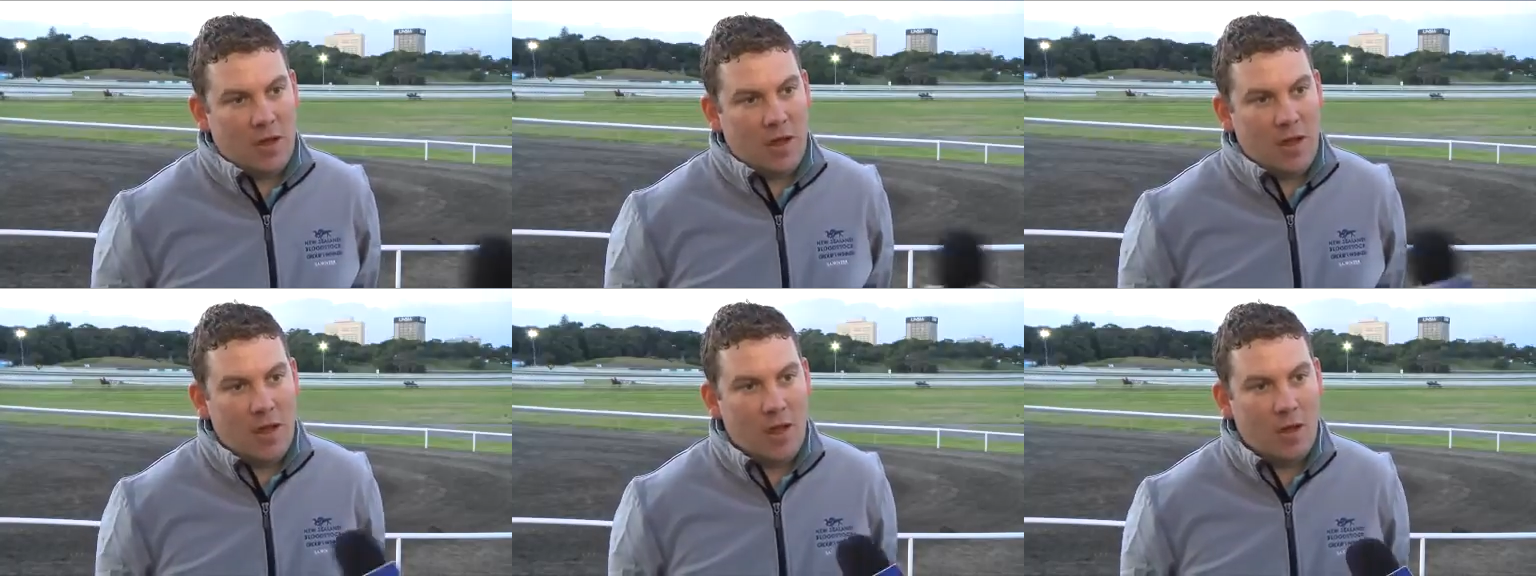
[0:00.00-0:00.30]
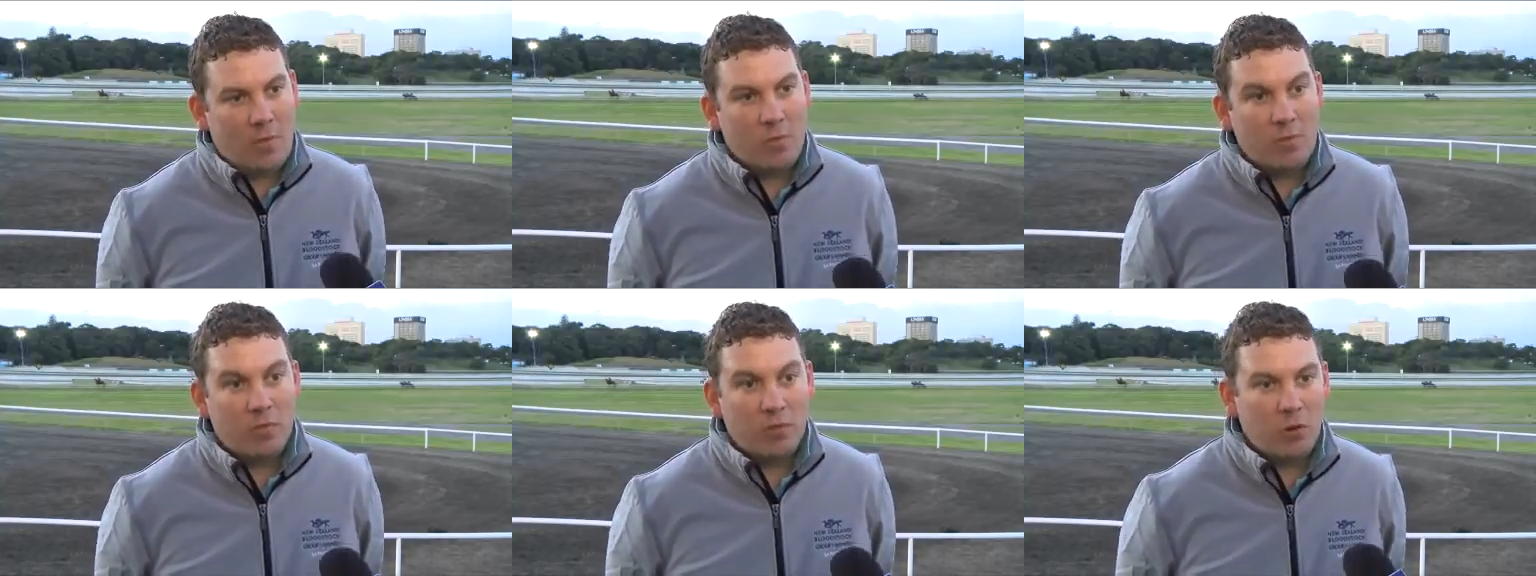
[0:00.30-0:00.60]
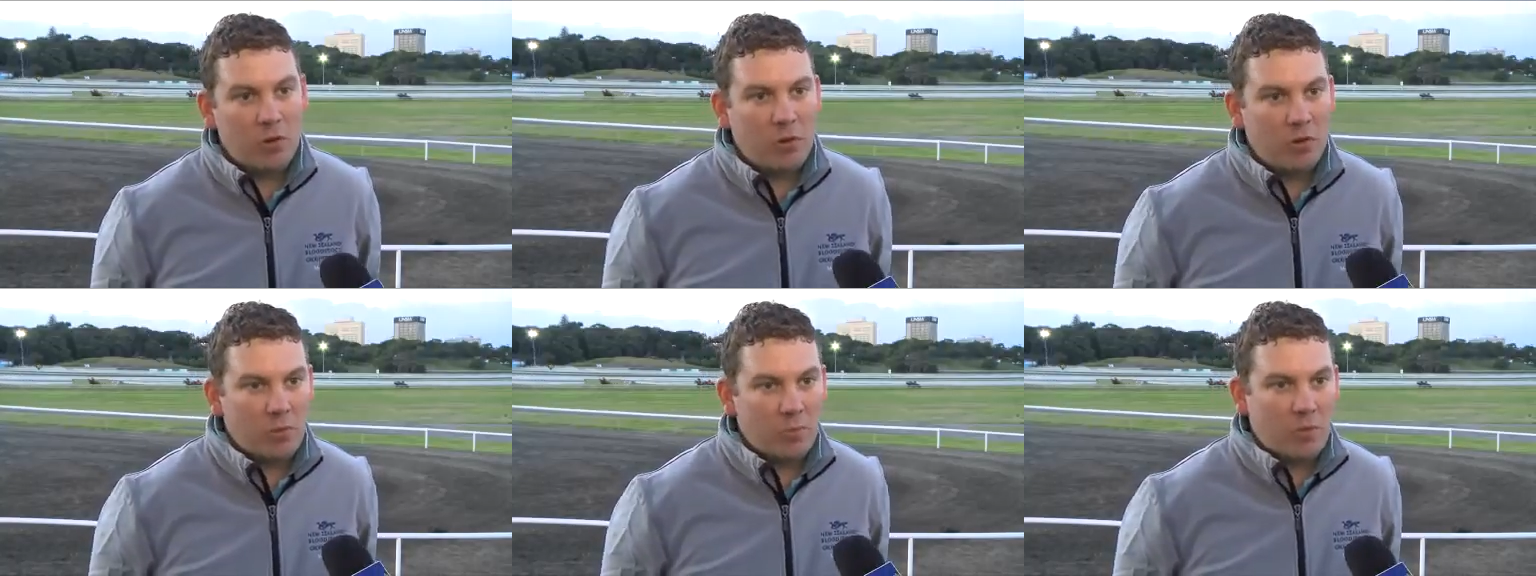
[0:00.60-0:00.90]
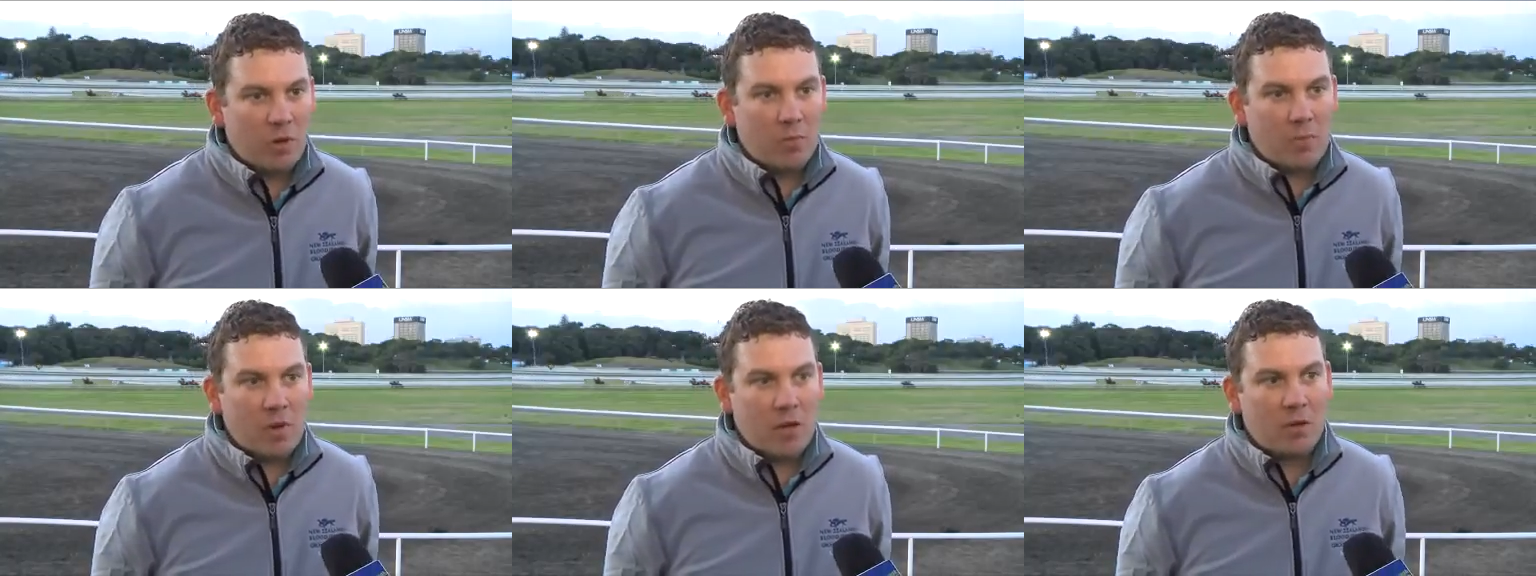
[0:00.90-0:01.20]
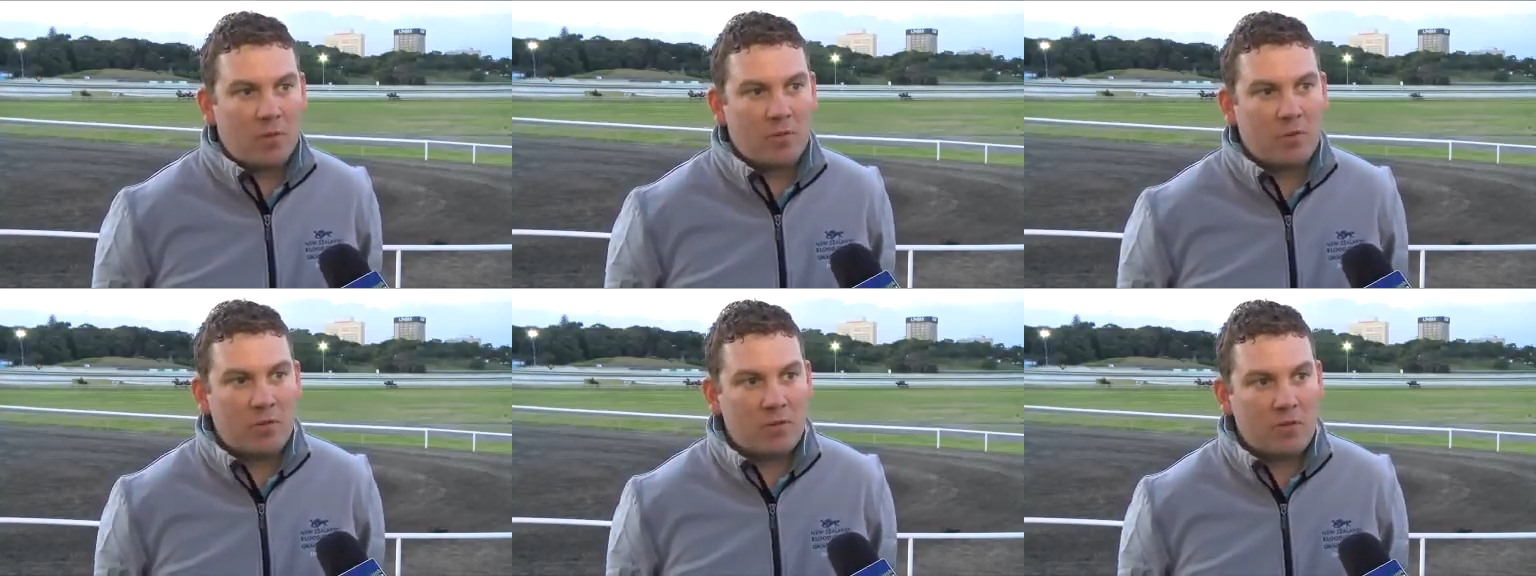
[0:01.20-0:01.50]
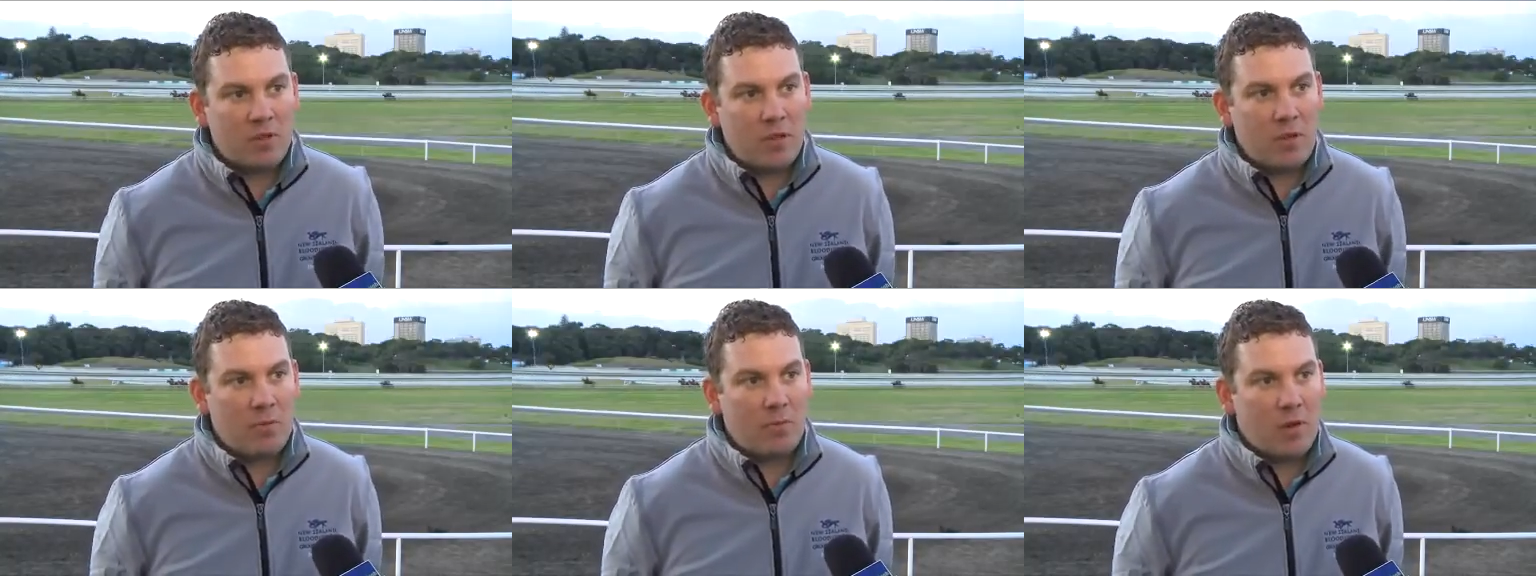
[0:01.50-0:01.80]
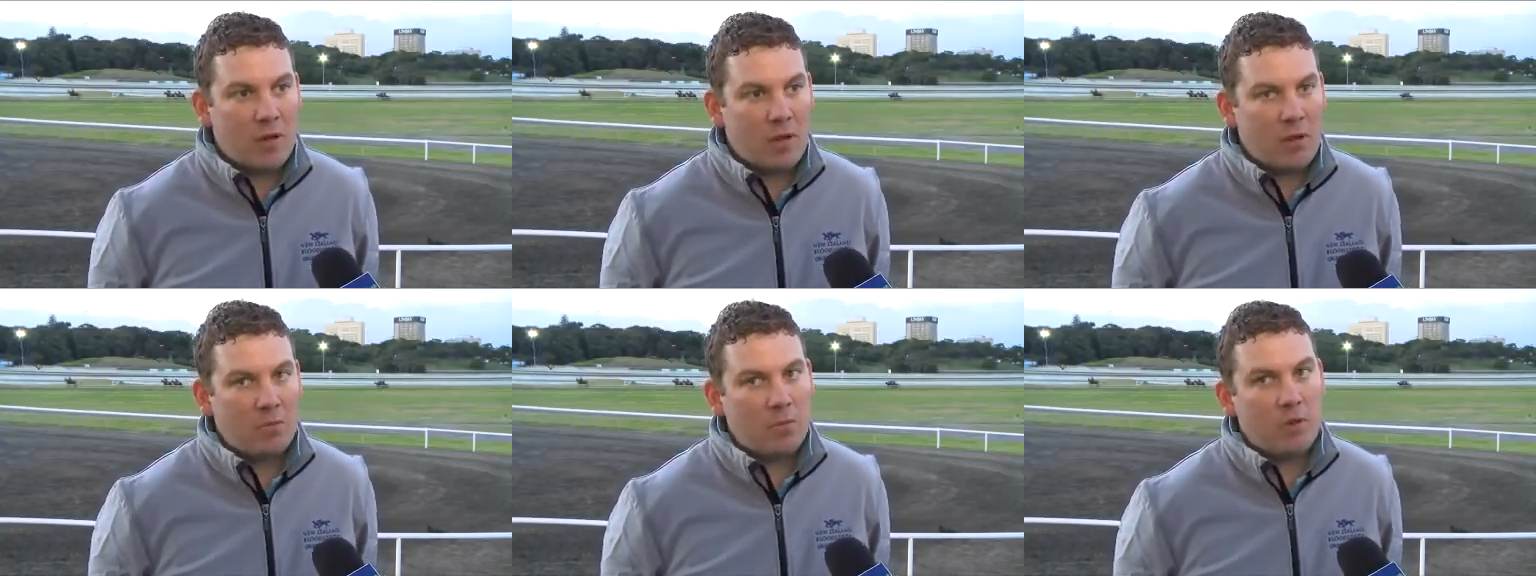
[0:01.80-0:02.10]
Uh, we've learned a bit about him this
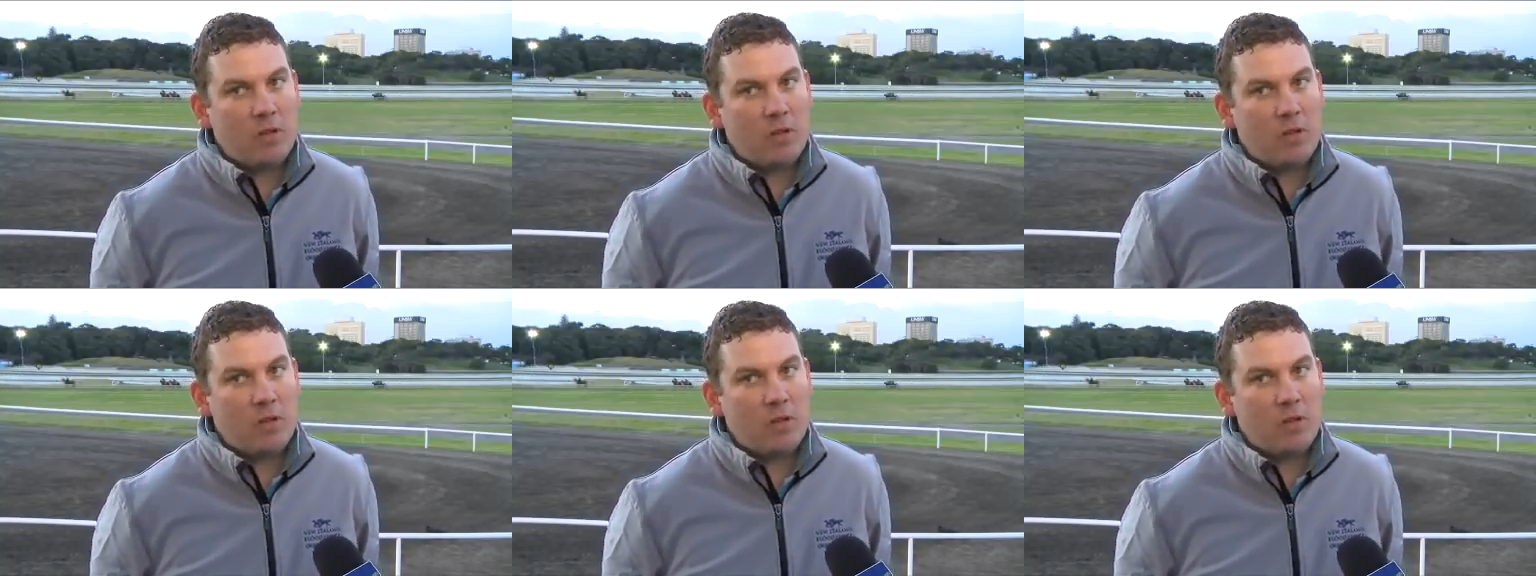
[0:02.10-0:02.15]
campaign.